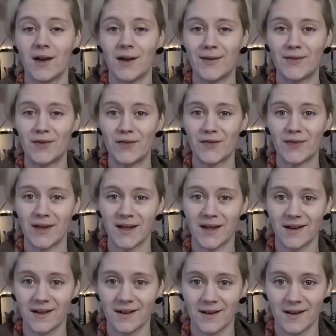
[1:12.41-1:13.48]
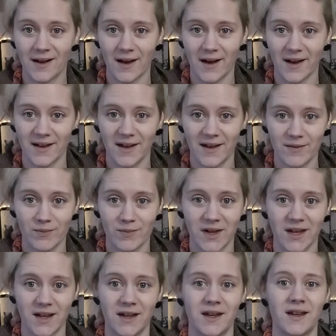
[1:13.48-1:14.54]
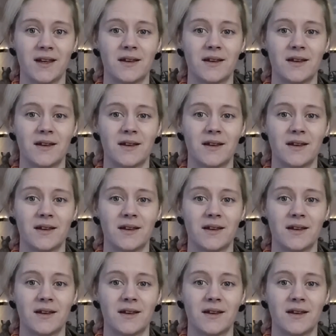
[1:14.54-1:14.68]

everything I have made